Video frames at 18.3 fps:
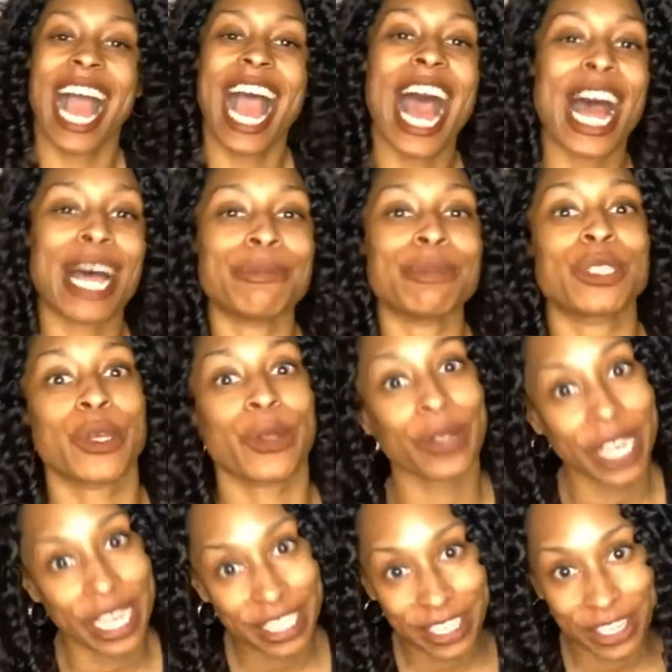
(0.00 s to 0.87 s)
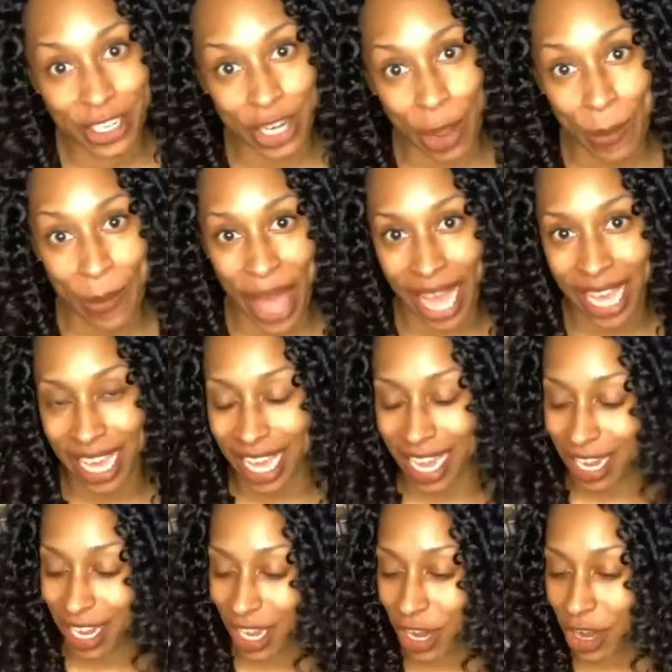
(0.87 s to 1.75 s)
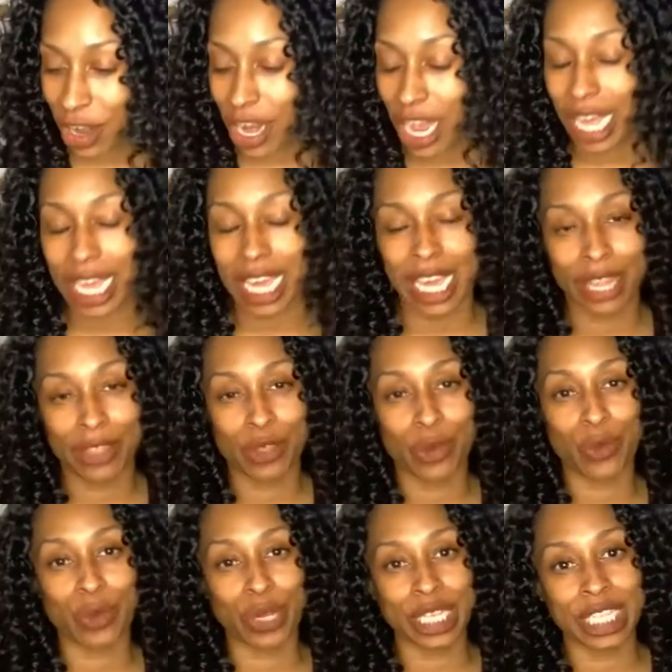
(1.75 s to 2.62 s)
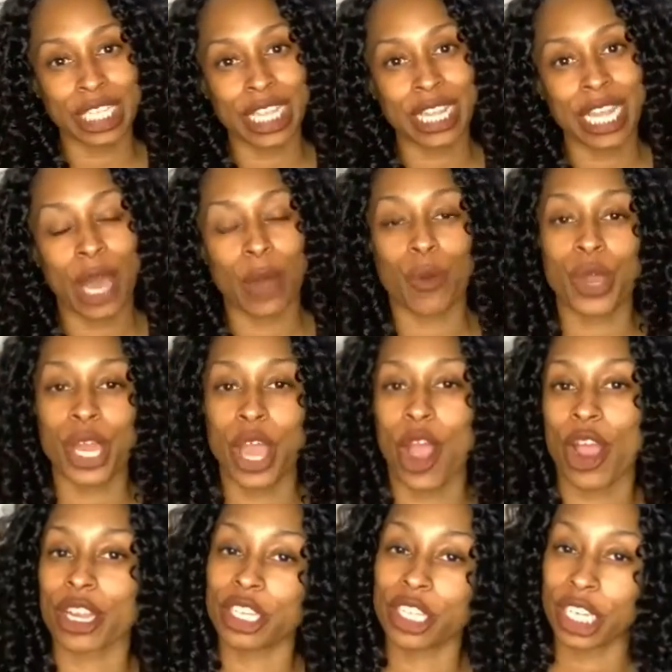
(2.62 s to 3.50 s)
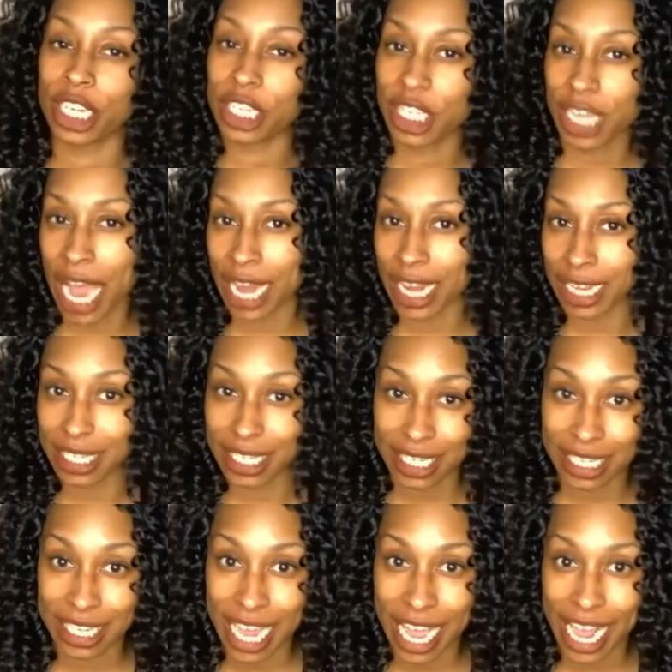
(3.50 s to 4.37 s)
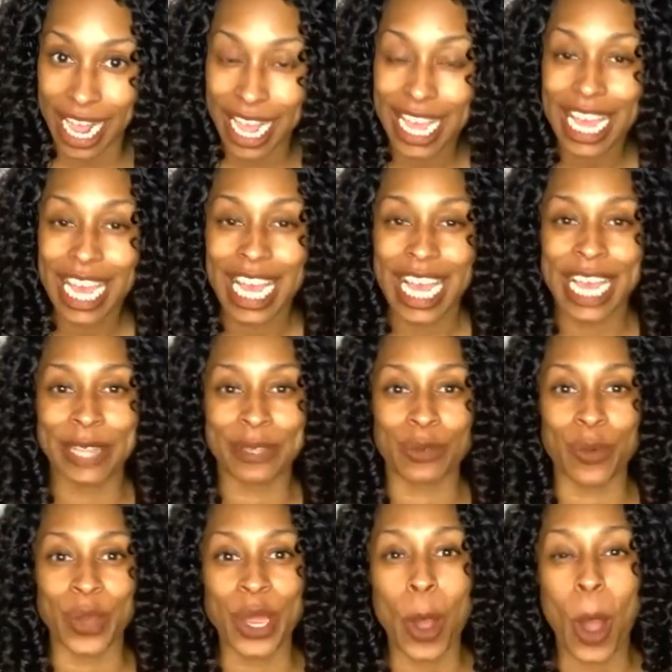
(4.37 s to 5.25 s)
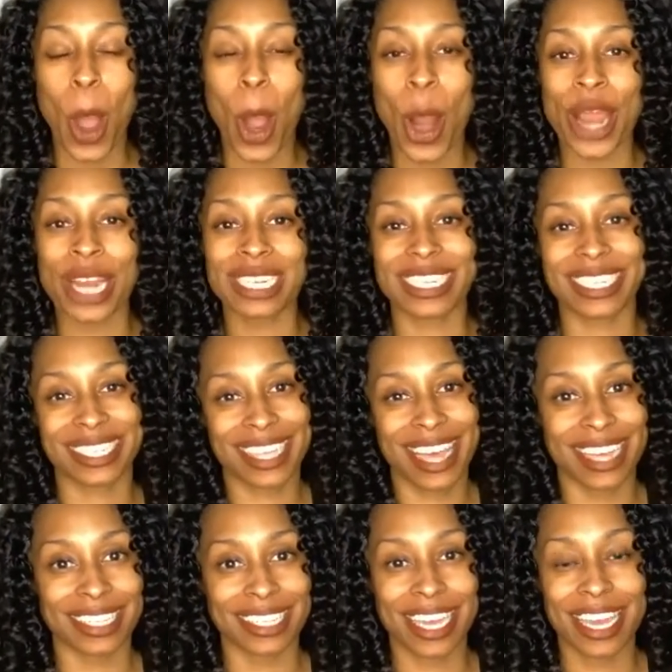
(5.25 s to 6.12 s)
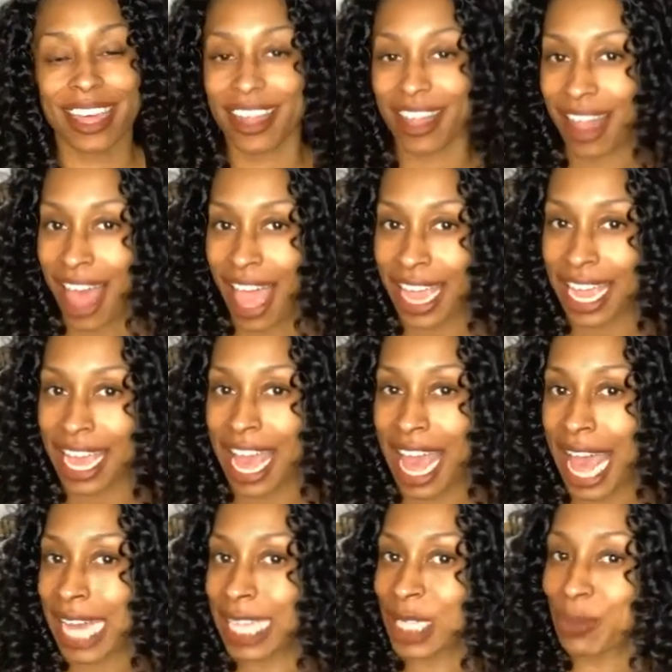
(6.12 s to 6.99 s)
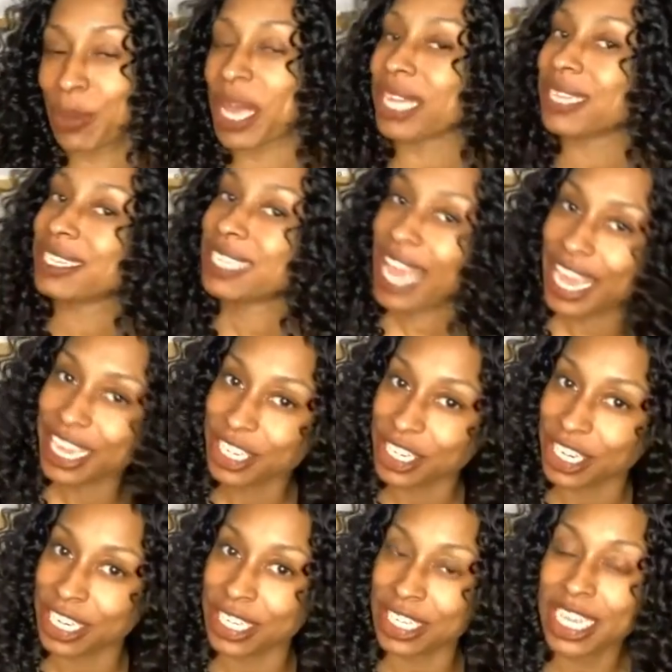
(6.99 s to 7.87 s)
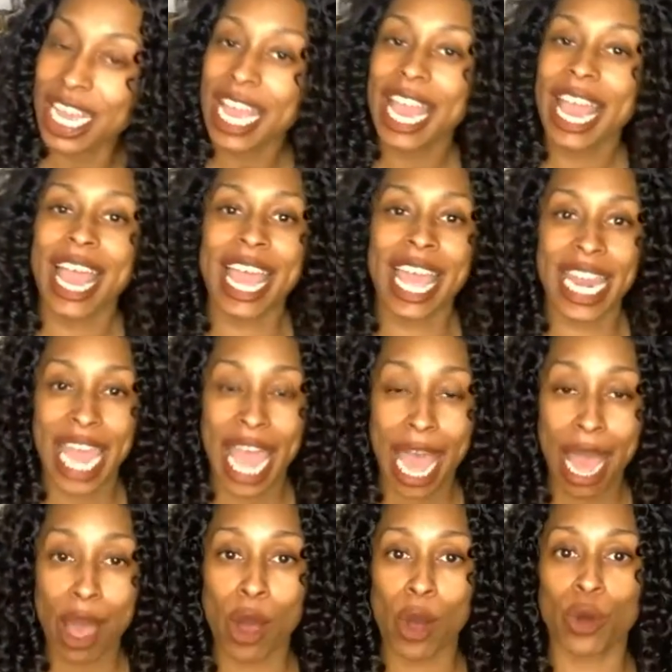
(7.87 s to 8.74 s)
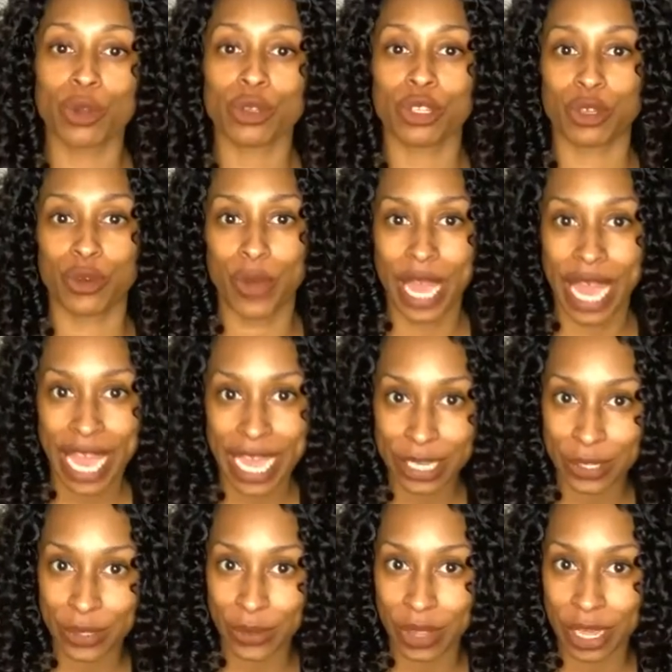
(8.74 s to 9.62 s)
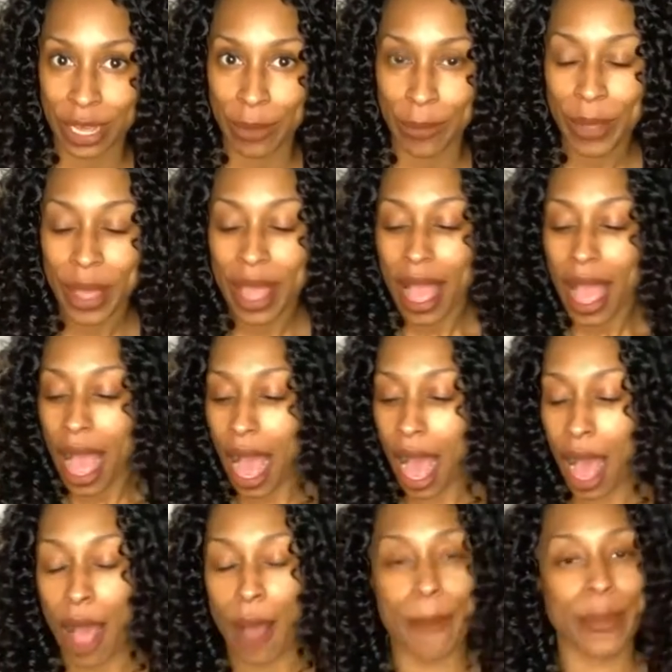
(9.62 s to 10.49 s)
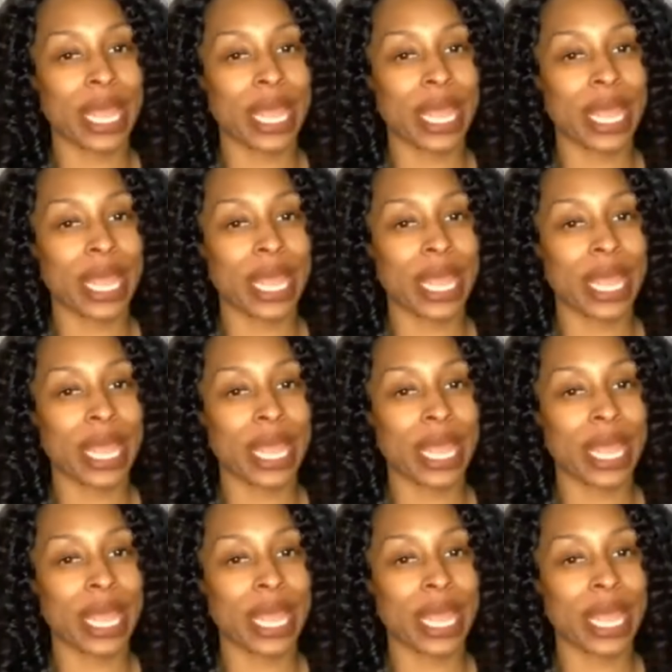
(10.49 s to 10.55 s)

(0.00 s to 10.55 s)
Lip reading: So let's jump back in here. Again, the reason that we are chit-chatting today is we are discussing client expectations and how to handle them. I'll